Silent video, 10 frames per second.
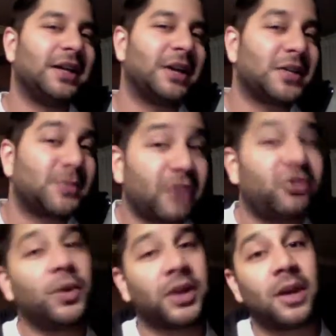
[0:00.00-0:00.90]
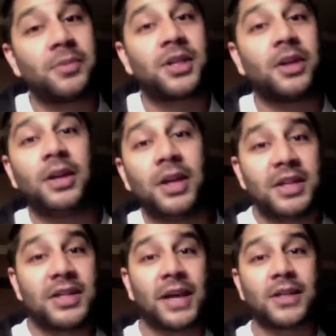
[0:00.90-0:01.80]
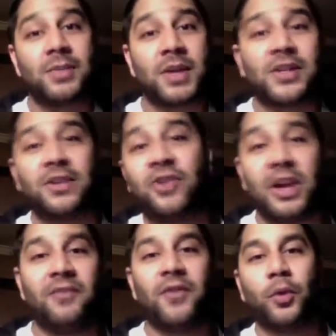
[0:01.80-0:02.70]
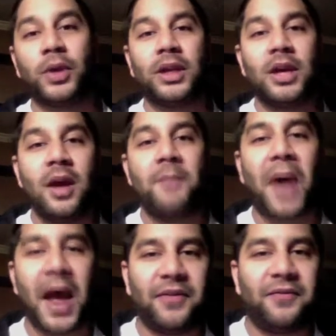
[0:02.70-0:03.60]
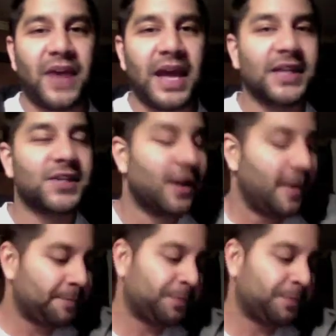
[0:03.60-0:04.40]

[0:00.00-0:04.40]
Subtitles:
especially when it comes to text message and voting by the fans.